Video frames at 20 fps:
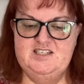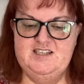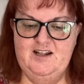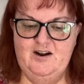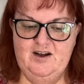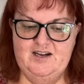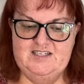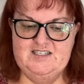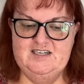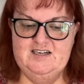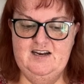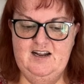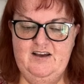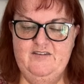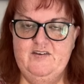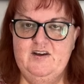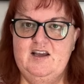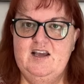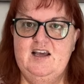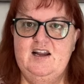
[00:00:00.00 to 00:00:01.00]
that I didn't have
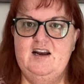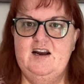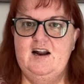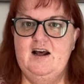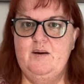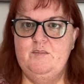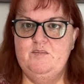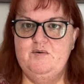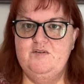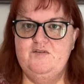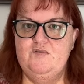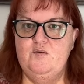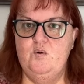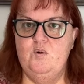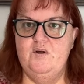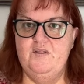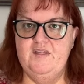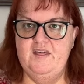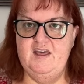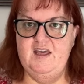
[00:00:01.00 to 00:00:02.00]
it kitted up
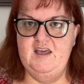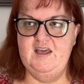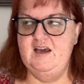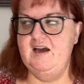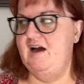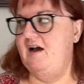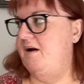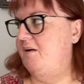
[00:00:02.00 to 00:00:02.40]
before the